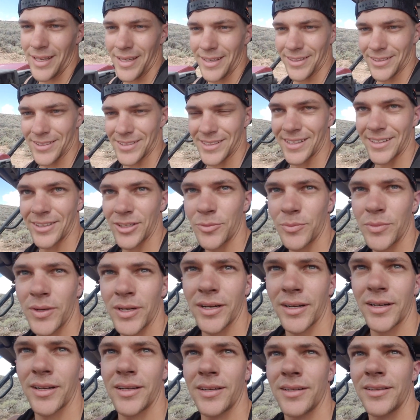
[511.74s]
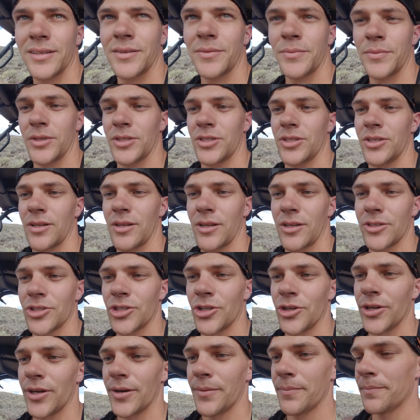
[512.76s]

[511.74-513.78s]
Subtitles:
looks like a little buck. I'll show you.